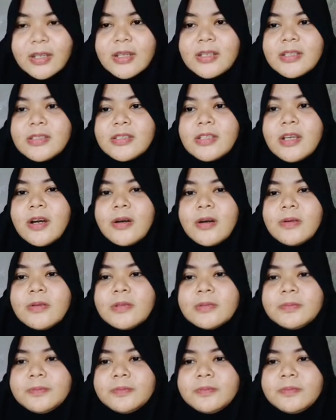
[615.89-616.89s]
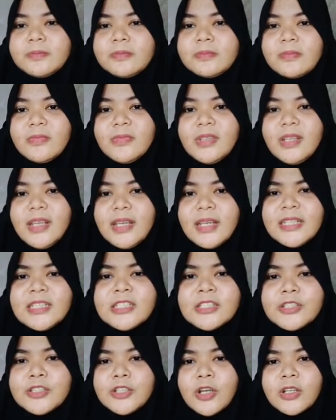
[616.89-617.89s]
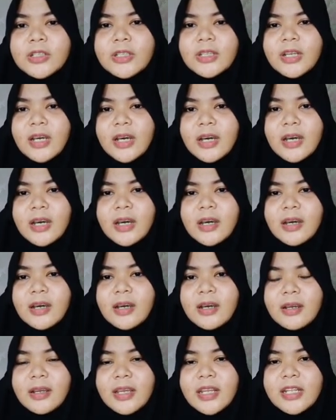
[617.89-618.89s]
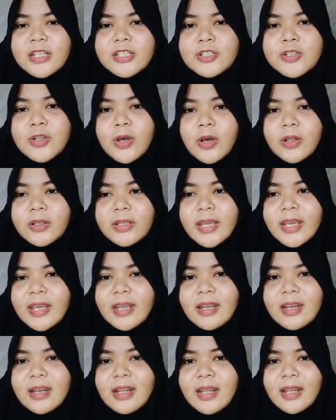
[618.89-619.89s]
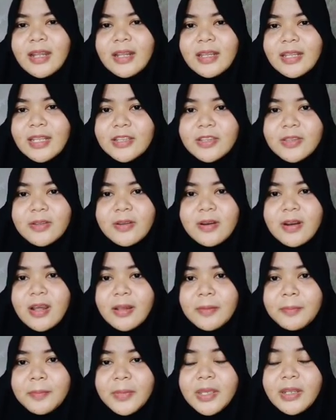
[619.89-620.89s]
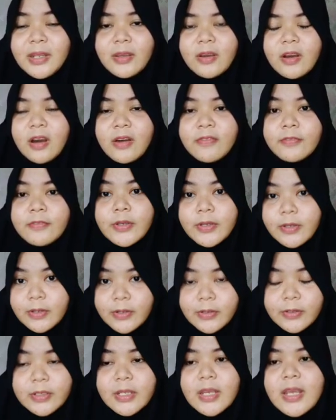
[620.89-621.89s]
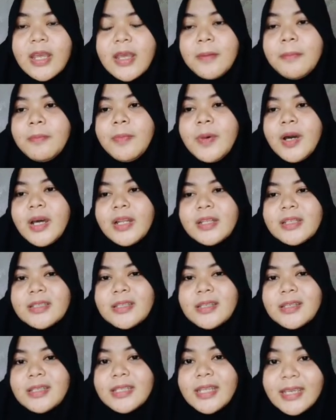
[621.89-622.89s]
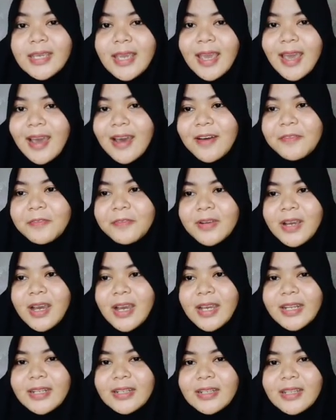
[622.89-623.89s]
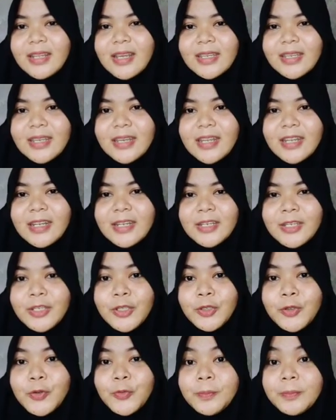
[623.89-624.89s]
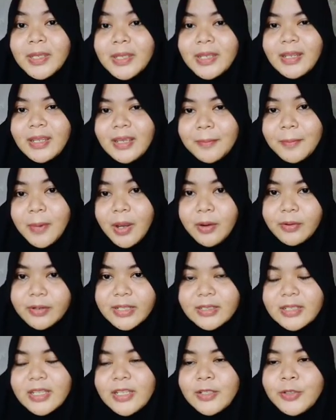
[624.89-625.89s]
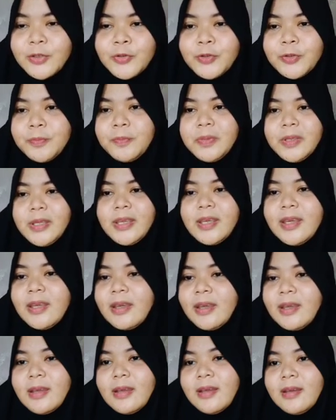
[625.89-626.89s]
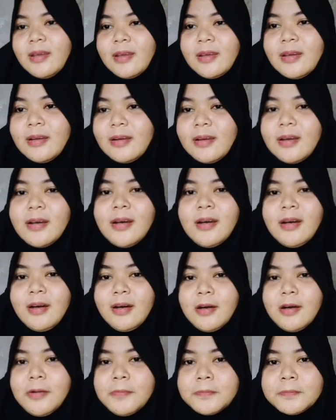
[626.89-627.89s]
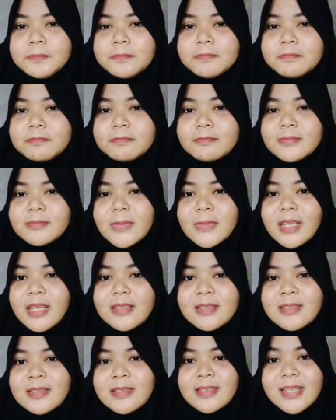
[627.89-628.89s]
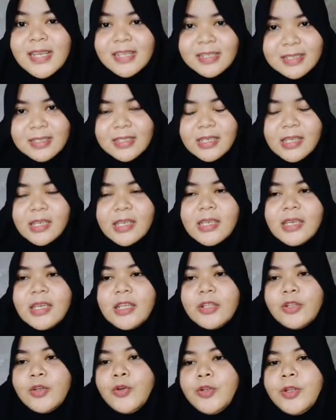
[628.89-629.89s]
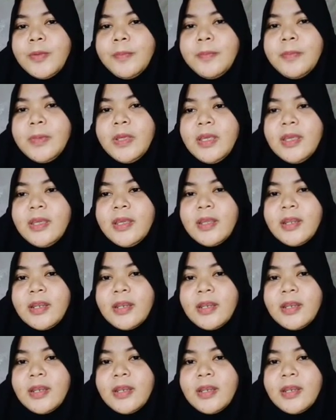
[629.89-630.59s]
So it's not a literal meaning of good, but they have kind like a new meaning about it. It could be um sexy, it could be